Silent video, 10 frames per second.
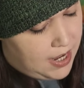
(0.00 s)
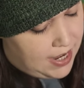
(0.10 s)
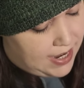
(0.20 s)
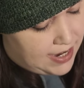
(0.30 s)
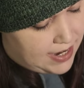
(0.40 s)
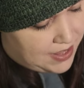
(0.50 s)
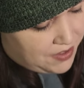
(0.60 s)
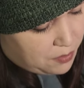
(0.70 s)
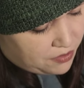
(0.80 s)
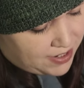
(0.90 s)
And I
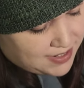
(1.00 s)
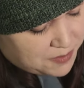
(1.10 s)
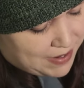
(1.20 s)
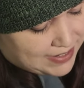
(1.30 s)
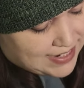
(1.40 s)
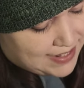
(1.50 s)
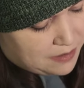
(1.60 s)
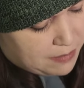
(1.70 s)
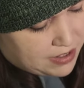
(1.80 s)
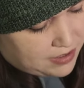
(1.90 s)
think we're right smack dead in
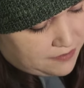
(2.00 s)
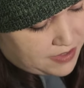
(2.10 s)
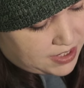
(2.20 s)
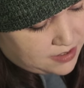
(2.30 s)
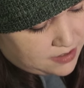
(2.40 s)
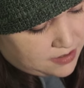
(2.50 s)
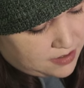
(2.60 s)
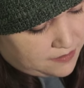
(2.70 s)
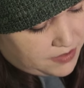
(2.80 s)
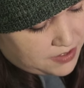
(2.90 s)
the middle of this
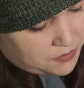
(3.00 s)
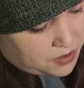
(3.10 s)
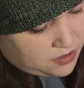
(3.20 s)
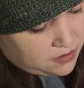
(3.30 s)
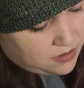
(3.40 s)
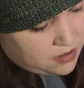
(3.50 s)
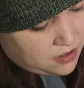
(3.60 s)
of this one.